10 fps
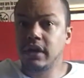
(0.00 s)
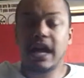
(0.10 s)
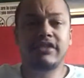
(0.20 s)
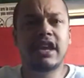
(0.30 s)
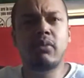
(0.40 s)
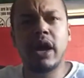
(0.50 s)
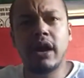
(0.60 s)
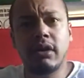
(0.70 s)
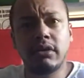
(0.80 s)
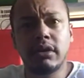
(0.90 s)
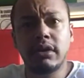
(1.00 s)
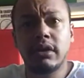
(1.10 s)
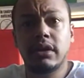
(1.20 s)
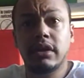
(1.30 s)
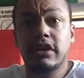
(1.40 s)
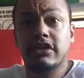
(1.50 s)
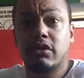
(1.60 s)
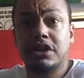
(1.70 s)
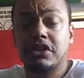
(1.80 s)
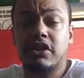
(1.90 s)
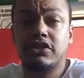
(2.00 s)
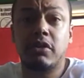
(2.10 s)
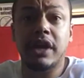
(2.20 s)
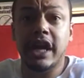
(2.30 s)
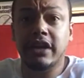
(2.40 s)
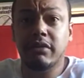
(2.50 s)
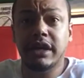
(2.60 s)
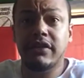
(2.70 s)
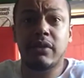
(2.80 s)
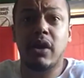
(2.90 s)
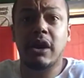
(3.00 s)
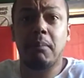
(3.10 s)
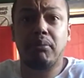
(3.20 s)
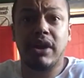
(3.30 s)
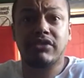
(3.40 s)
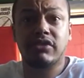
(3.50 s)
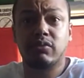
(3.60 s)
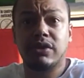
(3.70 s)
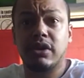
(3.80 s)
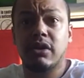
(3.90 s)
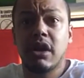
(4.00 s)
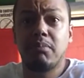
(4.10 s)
and say, well, these Christians are so ignorant and they want to oppress us with their